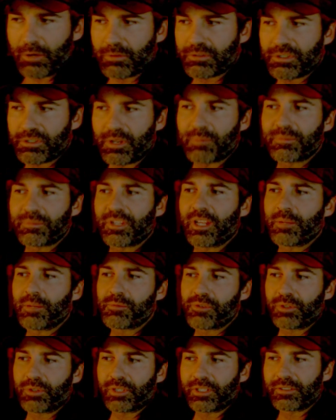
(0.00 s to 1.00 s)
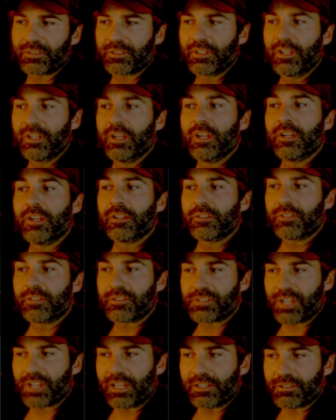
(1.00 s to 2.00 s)
Sometimes you'll get the
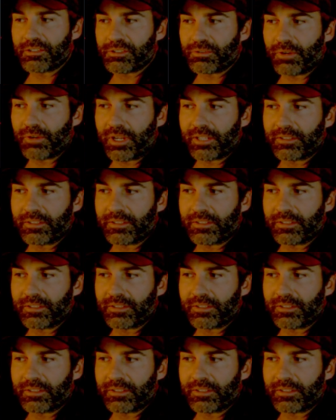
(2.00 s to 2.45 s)
sign of strength